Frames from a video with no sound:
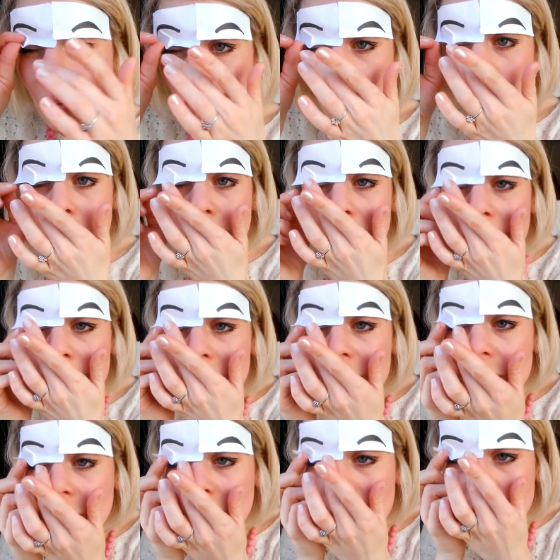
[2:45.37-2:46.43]
I should have prepared
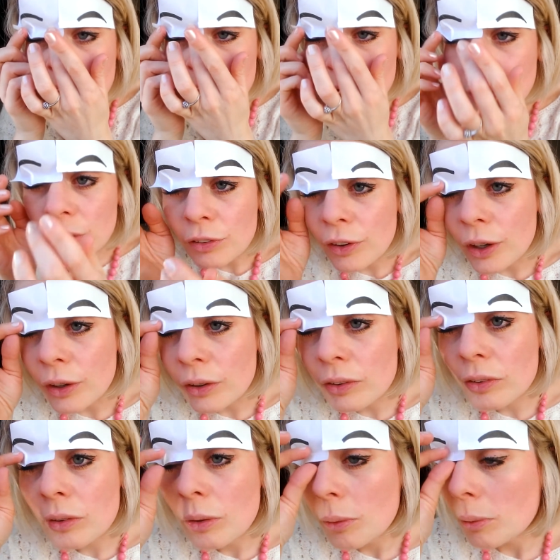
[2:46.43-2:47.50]
these earlier. Sorry,
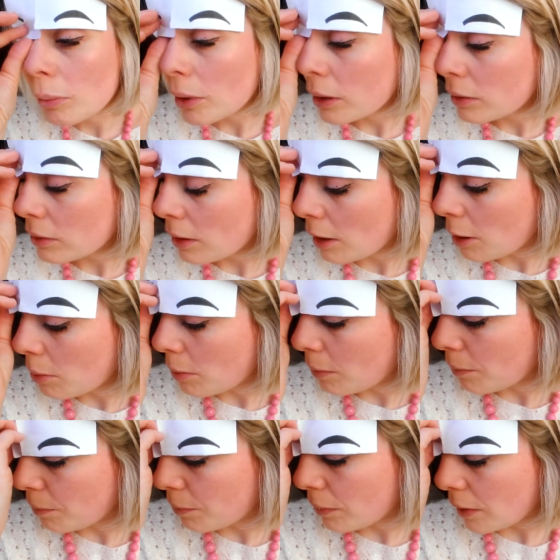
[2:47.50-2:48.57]
folks, but
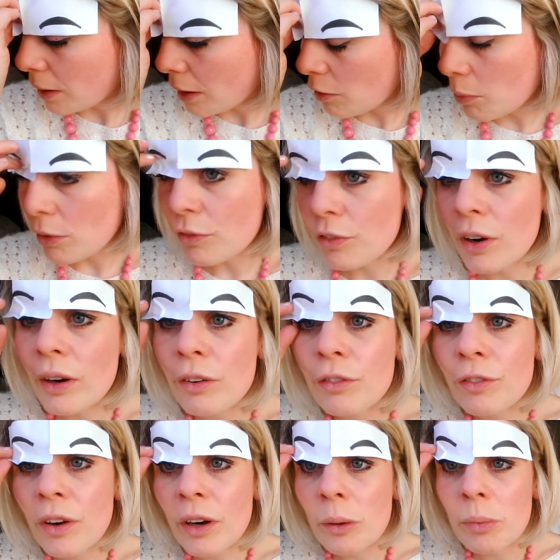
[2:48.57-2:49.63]
I've been very,
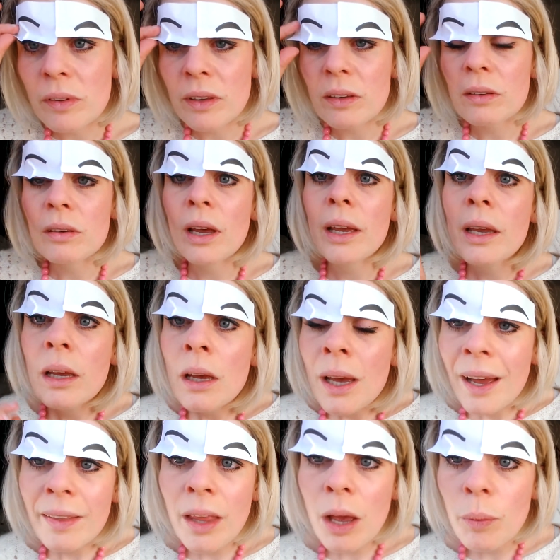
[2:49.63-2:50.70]
very busy today.
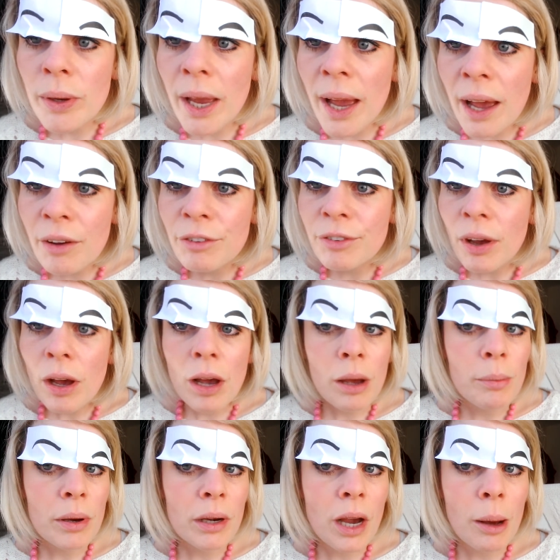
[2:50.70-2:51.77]
And there we have
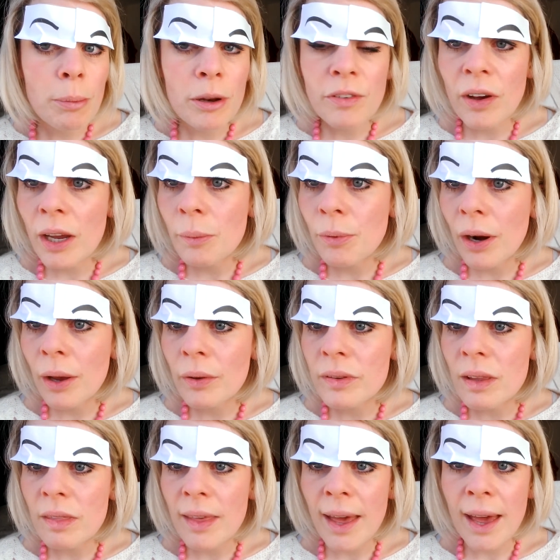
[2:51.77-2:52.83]
a couple of eyebrows
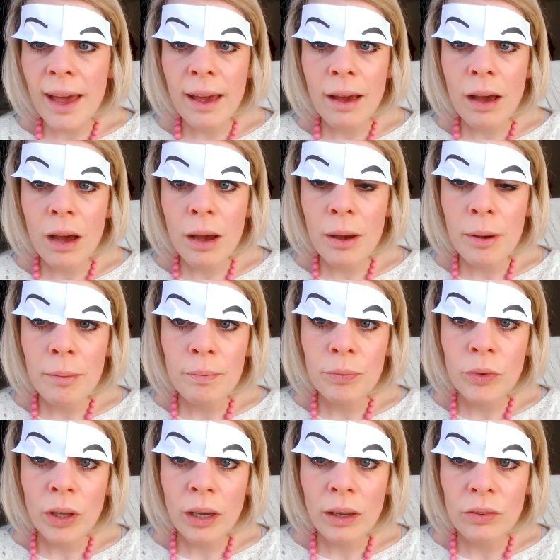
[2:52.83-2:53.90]
there.
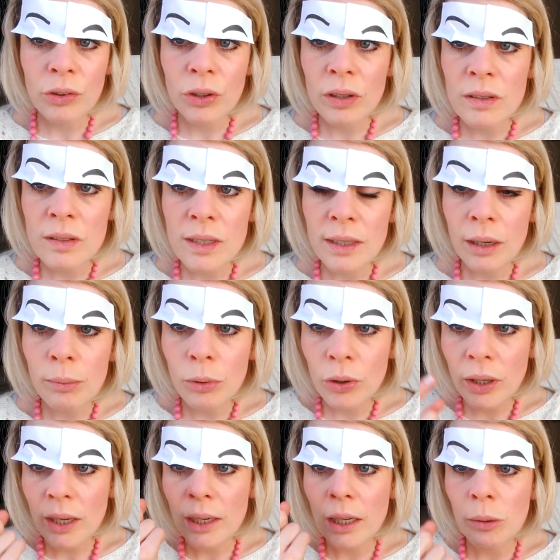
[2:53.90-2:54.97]
As you can see, I'm
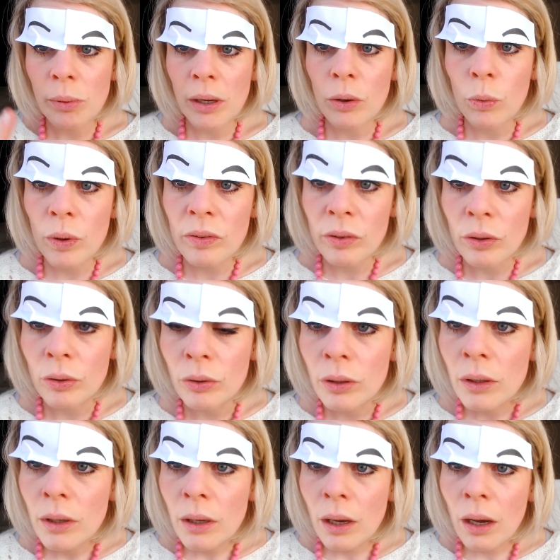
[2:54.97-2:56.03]
looking a little bit quizzical,
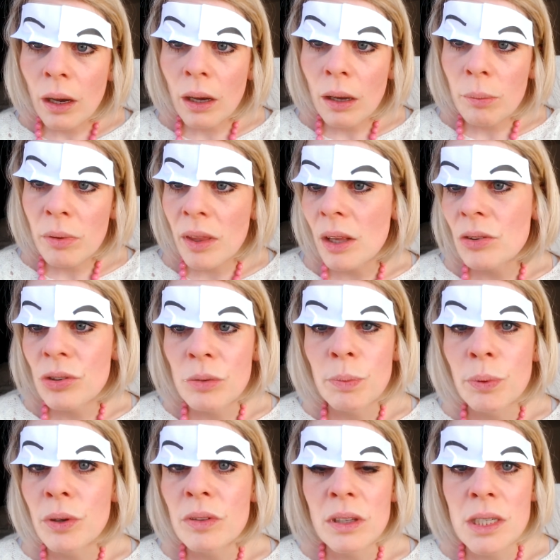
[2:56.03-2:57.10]
but that's just
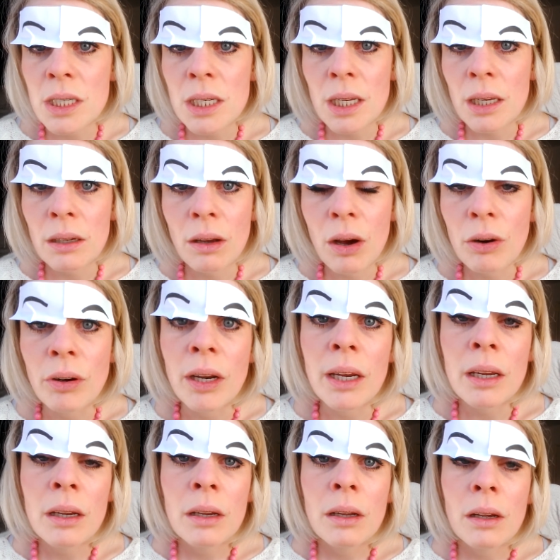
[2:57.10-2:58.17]
because I did it in a
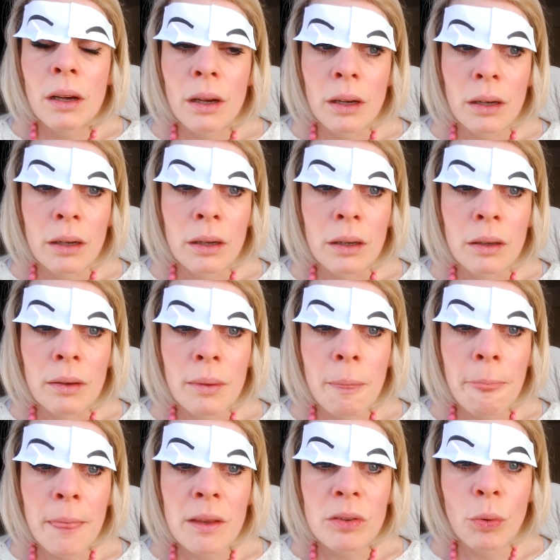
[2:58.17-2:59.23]
hurry.
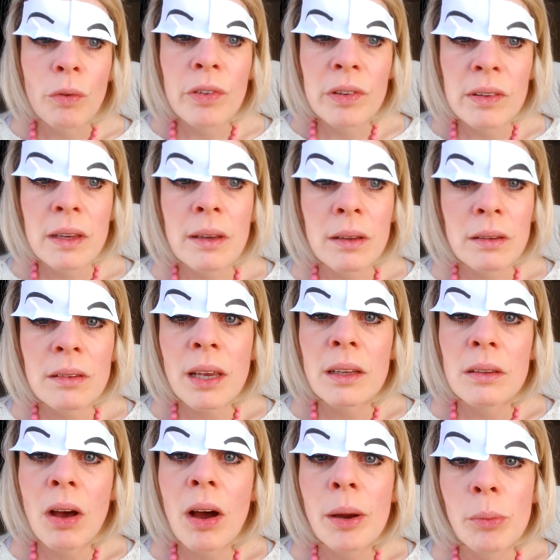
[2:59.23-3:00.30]
So obviously,
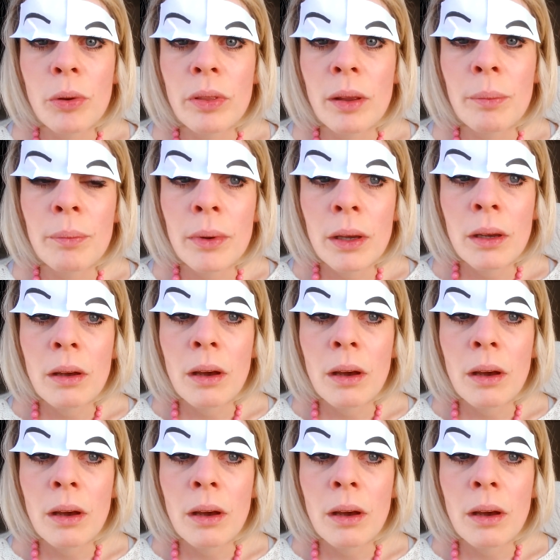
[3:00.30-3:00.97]
take time on them,